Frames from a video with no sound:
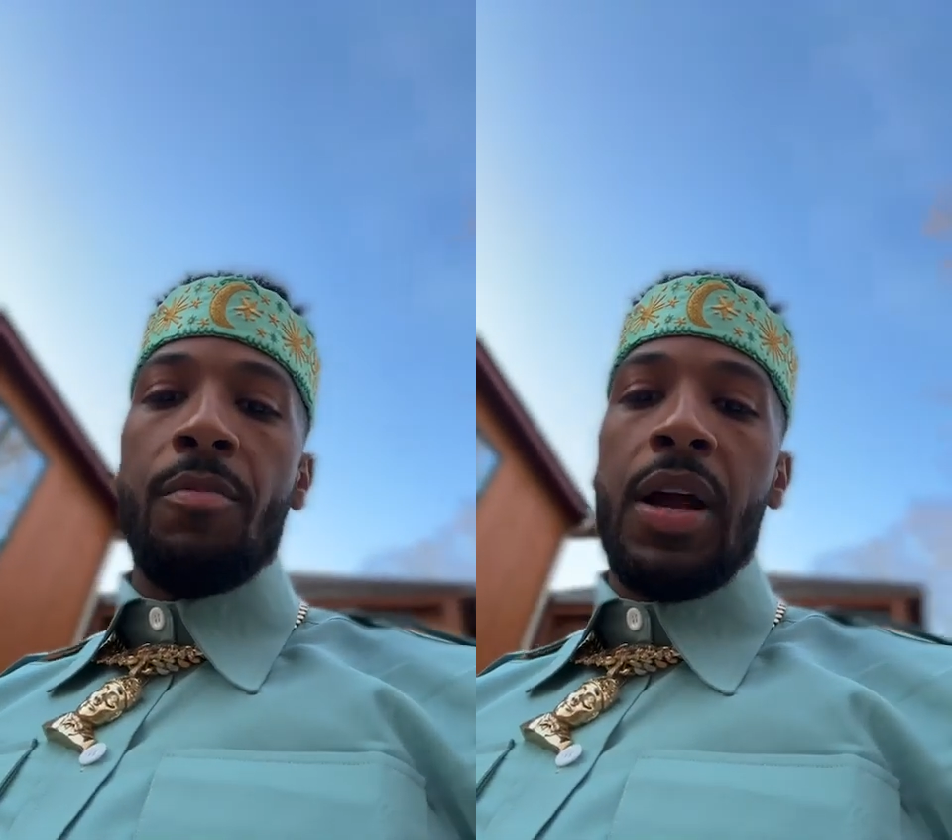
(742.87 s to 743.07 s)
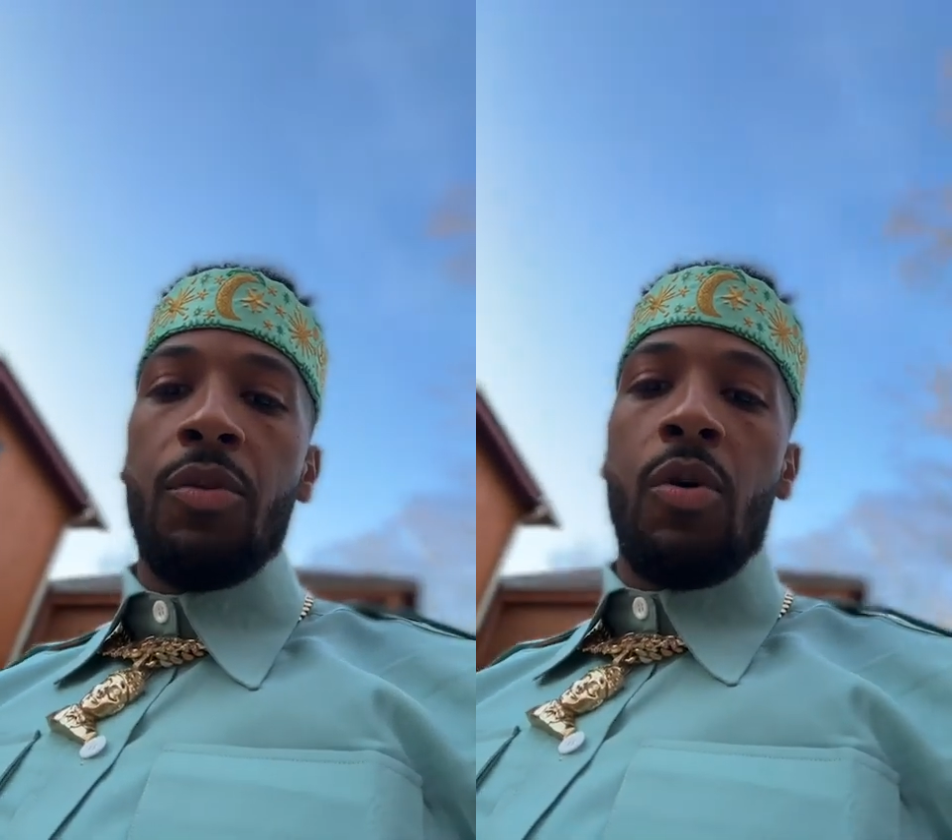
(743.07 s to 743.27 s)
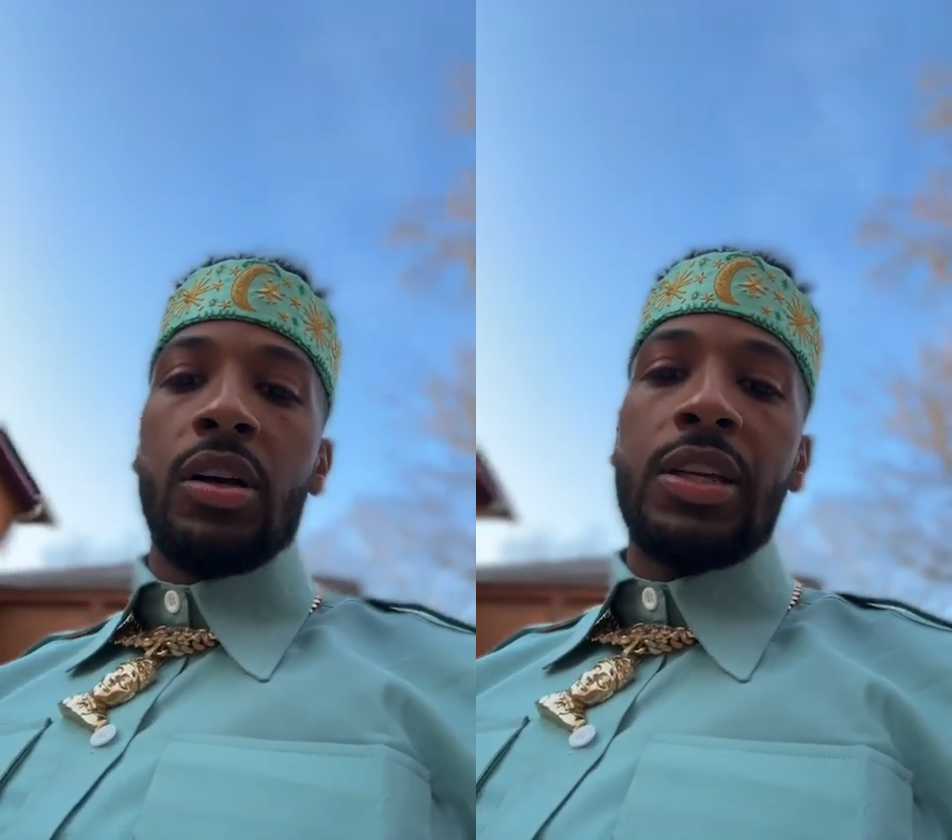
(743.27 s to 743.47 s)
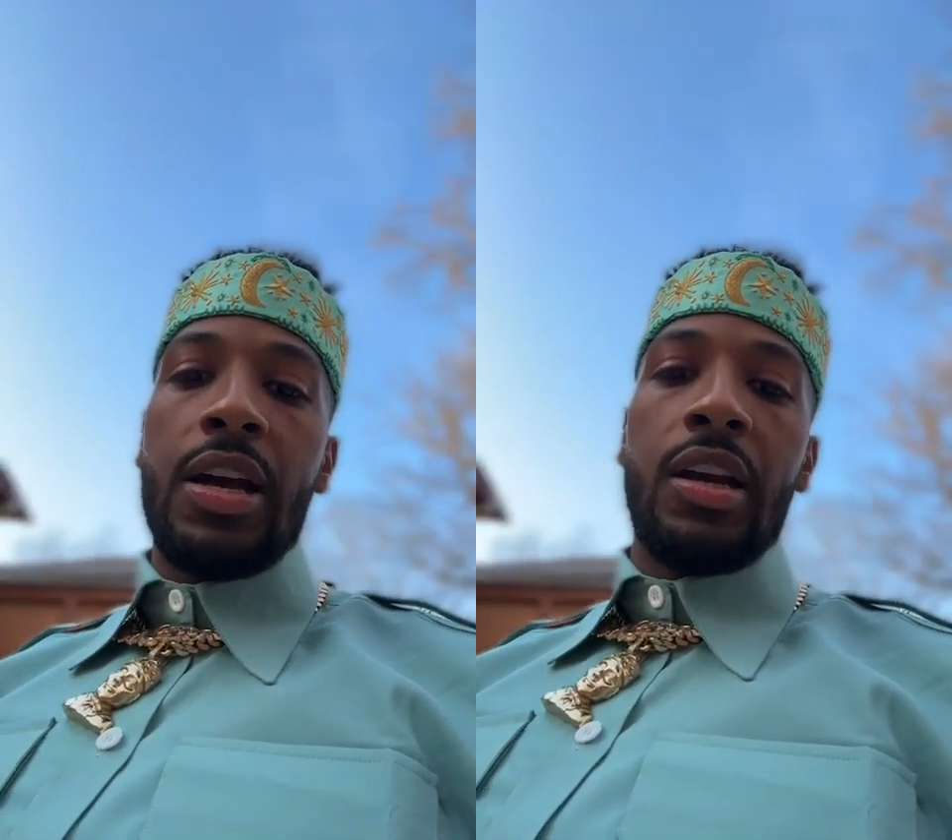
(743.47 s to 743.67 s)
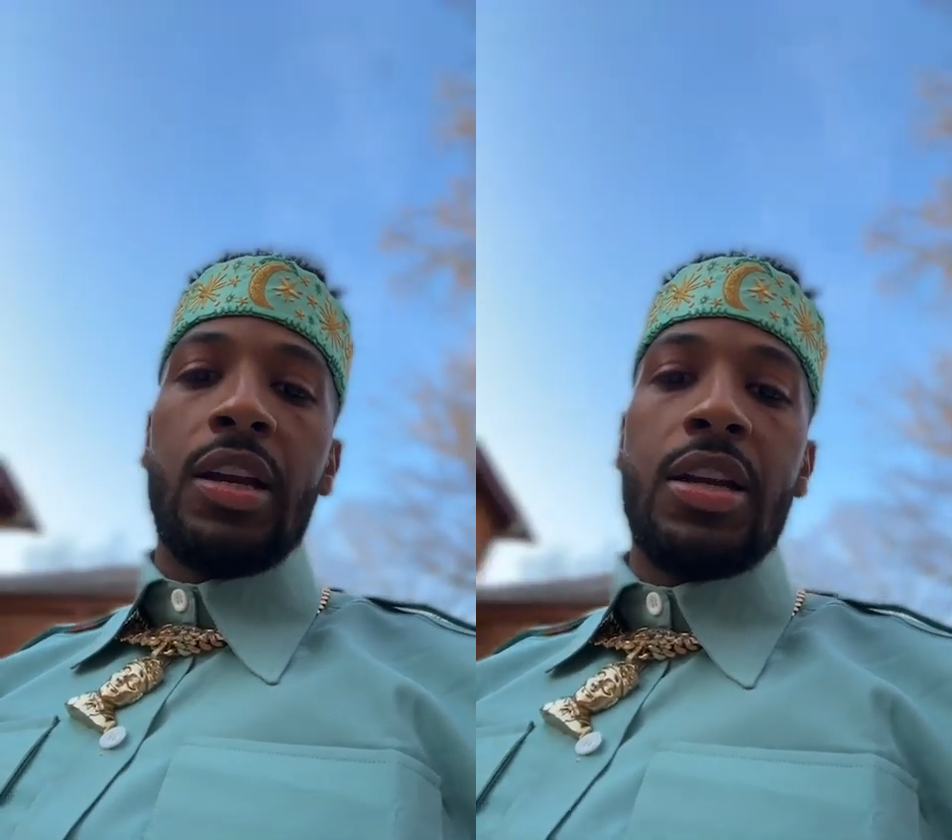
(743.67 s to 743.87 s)
And nobody
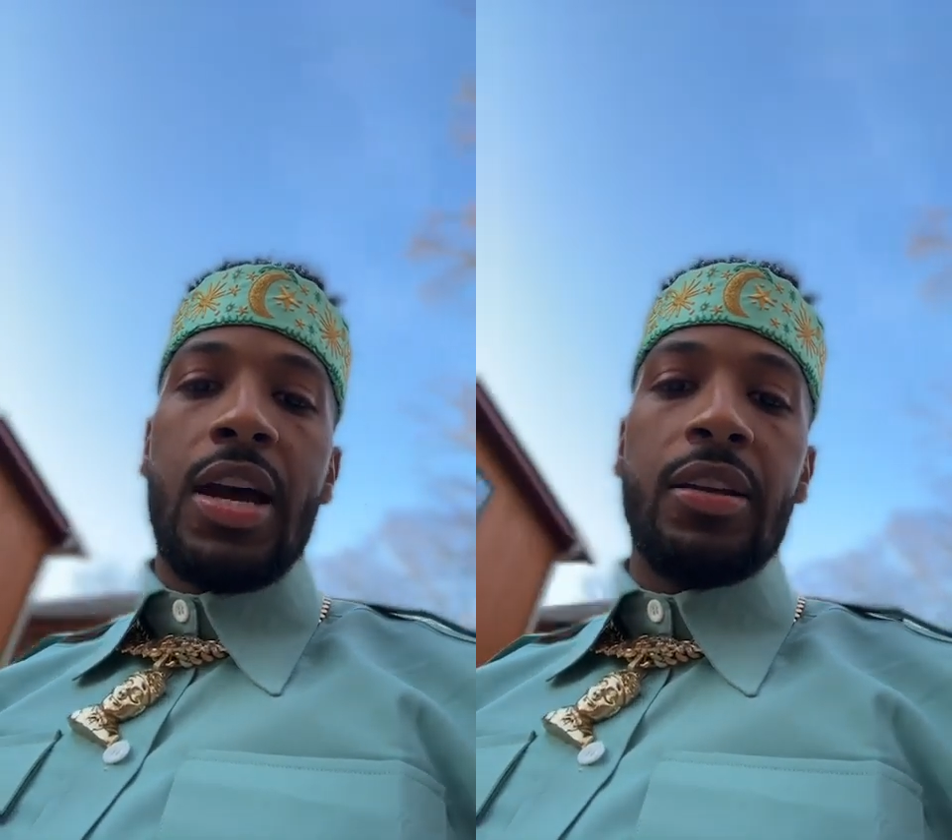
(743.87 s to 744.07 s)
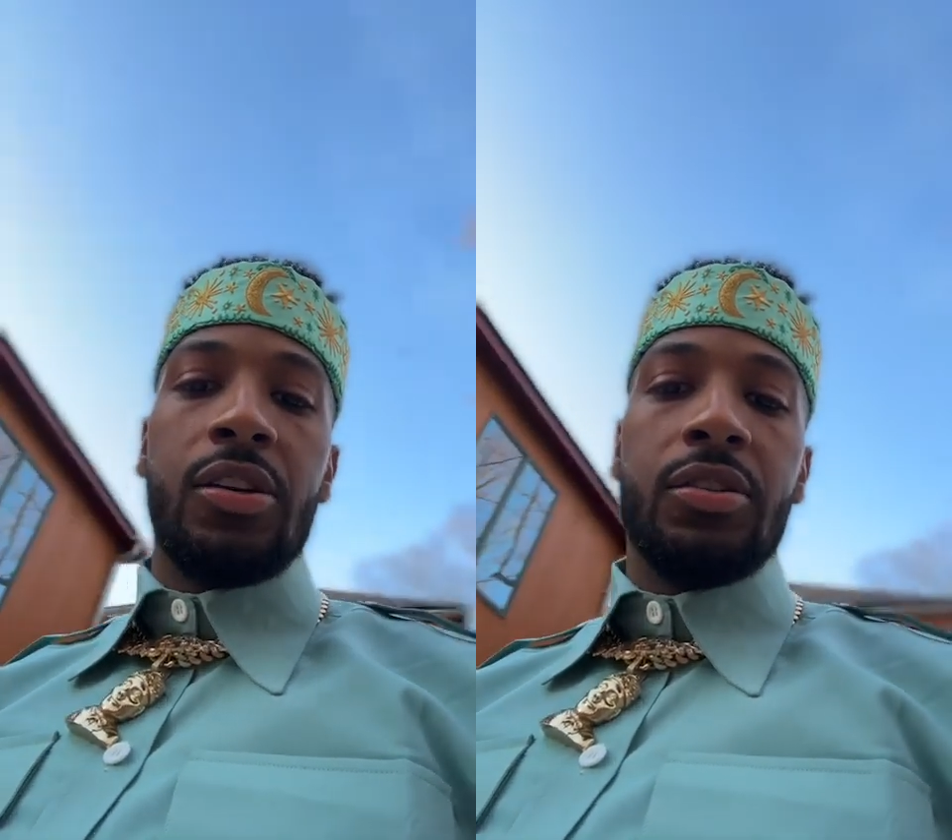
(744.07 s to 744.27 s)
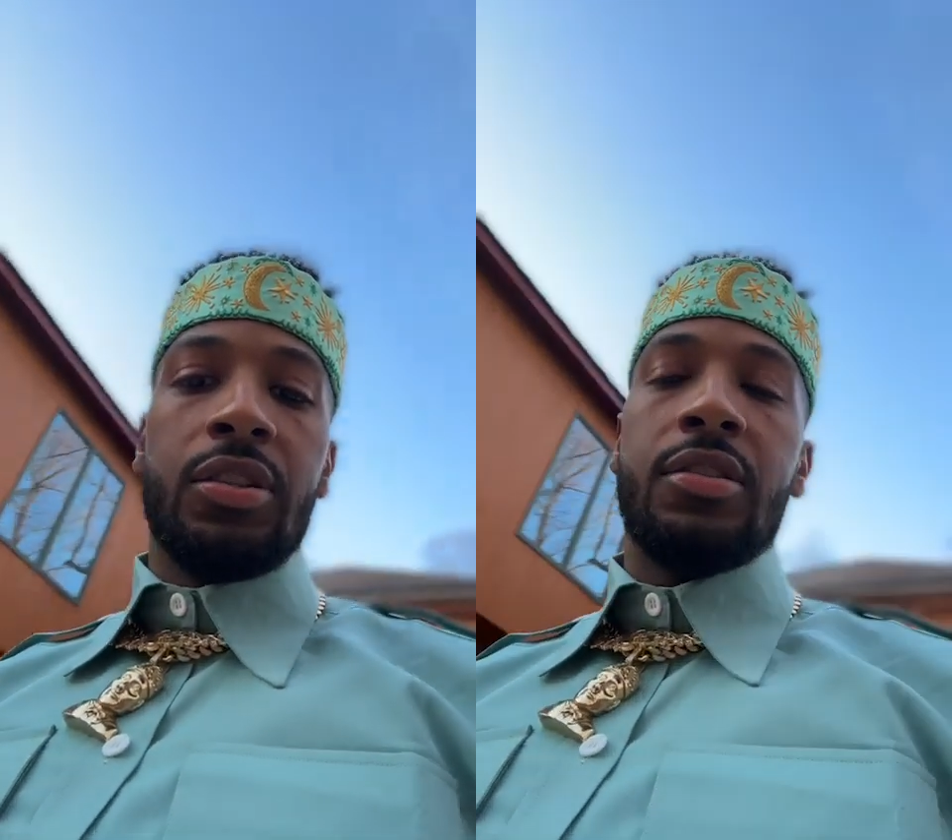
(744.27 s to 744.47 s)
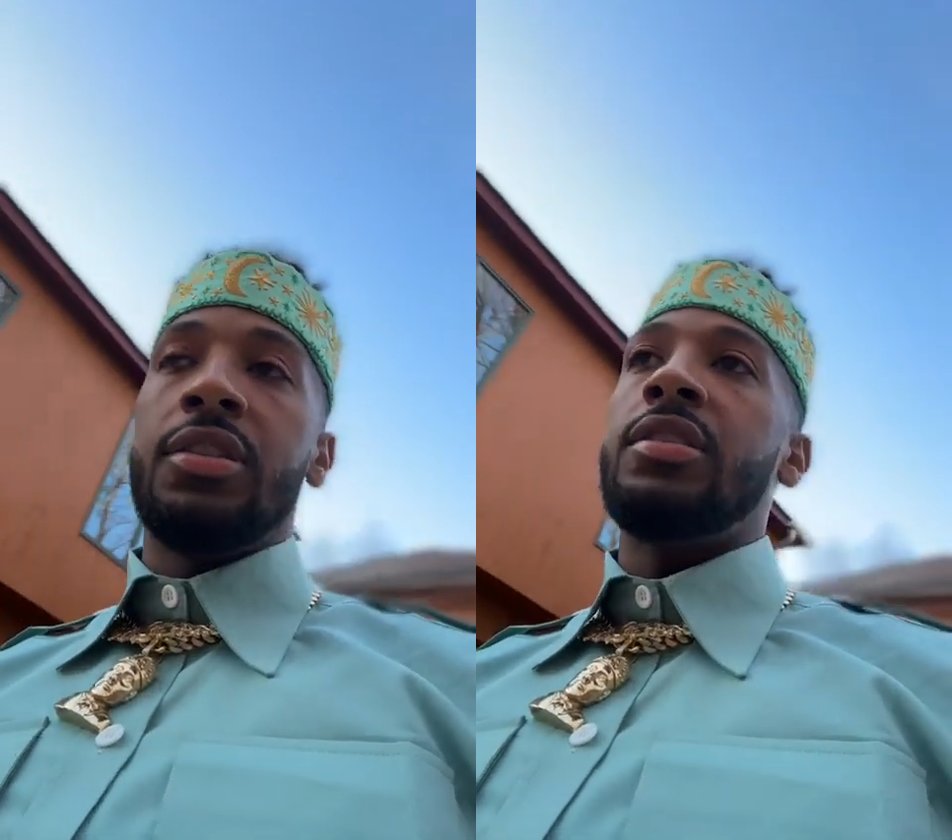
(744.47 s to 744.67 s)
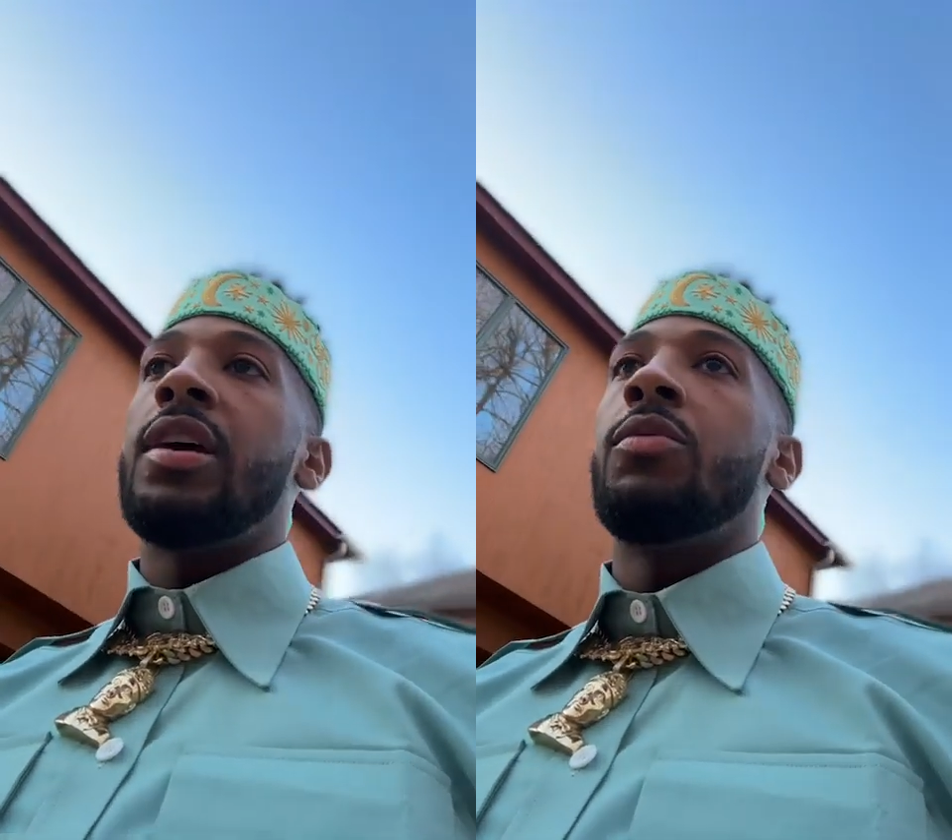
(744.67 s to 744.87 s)
walks out of that
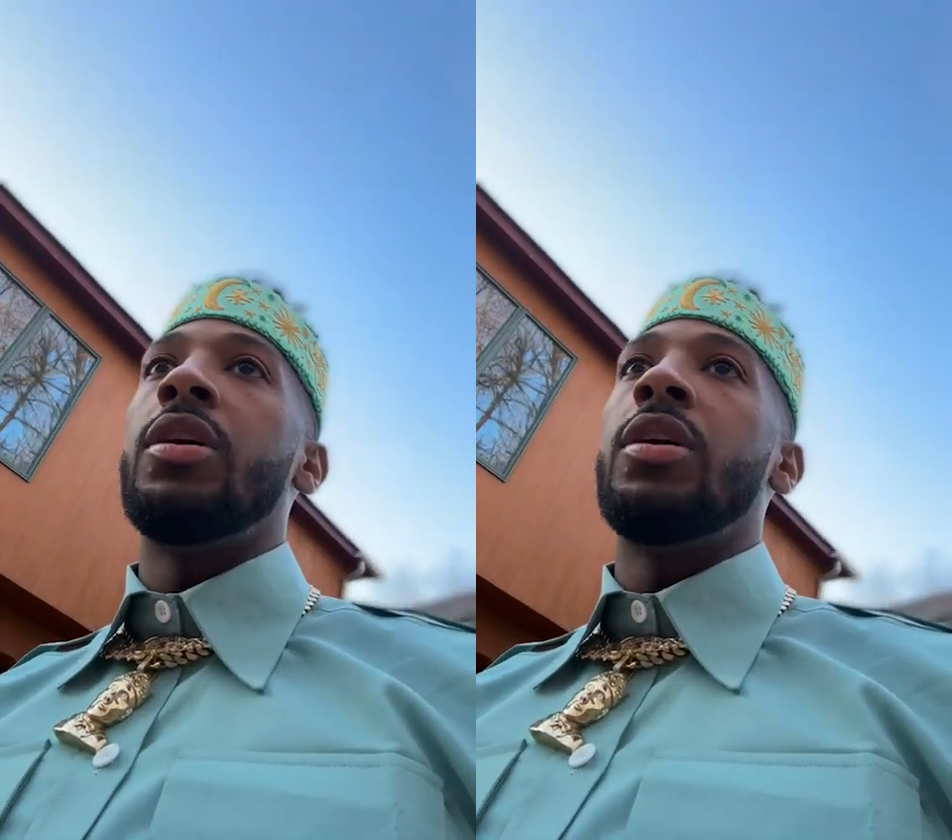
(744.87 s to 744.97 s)
diagnosis and say,